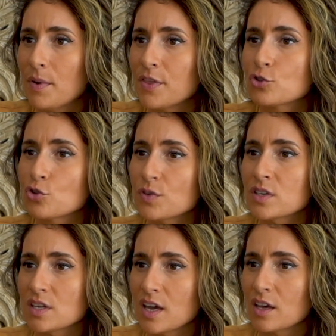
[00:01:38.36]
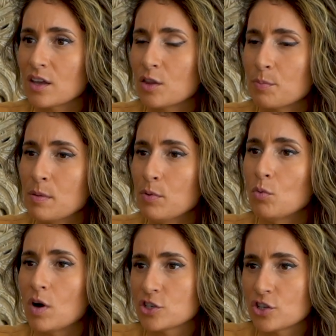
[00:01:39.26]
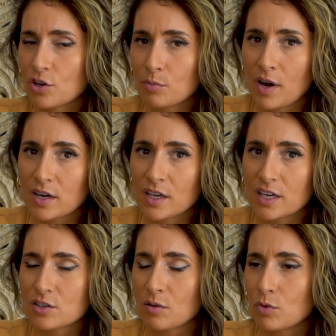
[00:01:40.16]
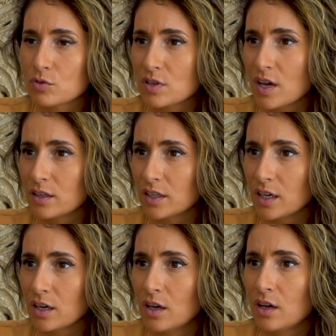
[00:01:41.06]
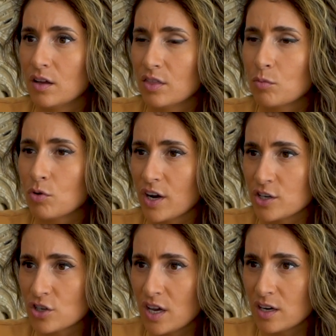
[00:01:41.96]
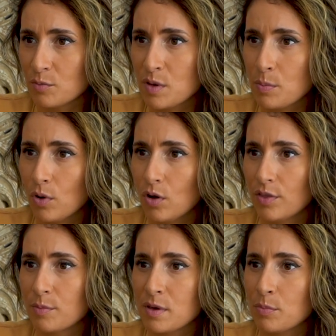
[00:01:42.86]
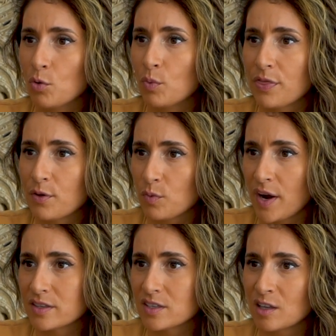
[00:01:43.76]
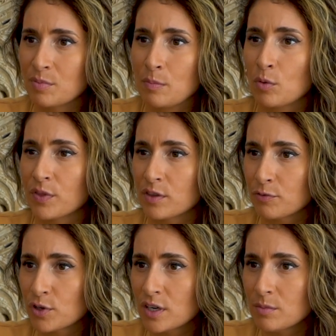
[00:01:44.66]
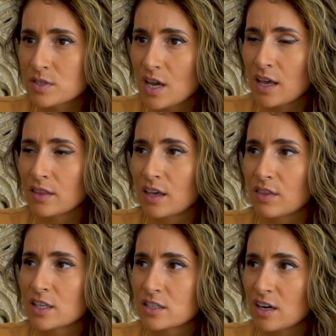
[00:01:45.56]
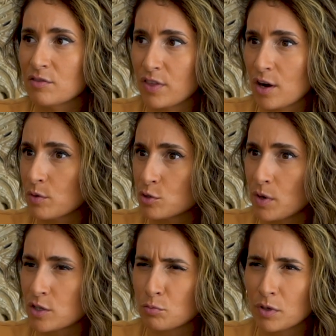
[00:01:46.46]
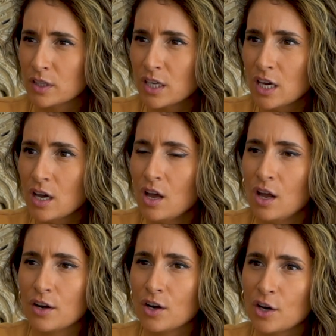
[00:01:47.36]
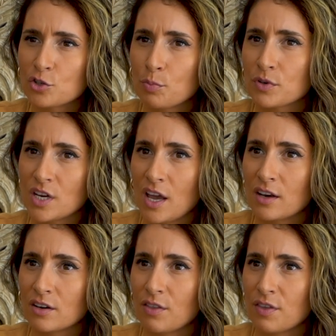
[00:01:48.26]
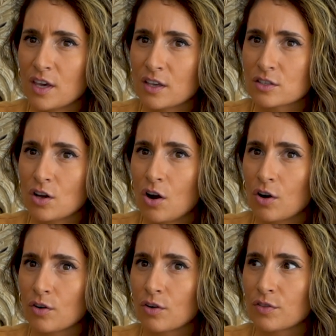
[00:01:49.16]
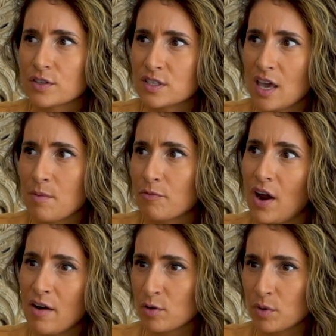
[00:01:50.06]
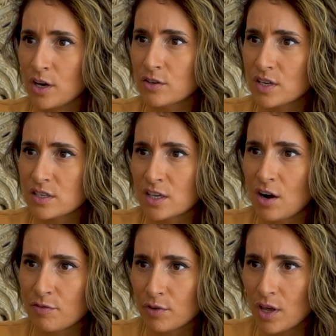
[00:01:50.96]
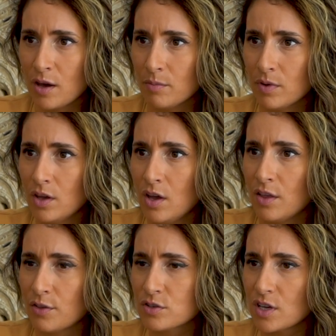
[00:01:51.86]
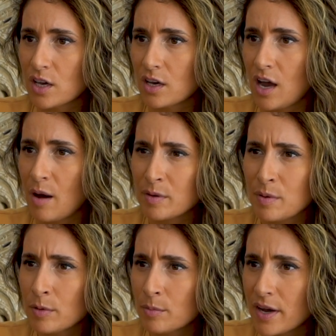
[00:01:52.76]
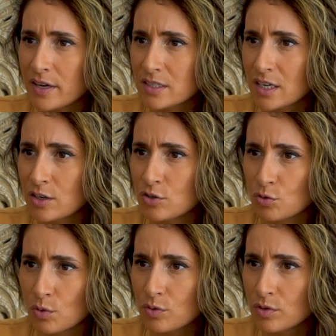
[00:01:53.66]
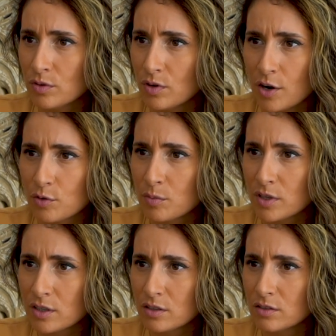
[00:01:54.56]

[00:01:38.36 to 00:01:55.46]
But the truth is, like, the people watching your podcast are most likely the more educated people, the people with the rights and the people with the freedoms. And like, it's kind of their responsibility not to pretend things are the same for everyone else as they are for them. There's like, how many people in Pakistan? 200? 100 million?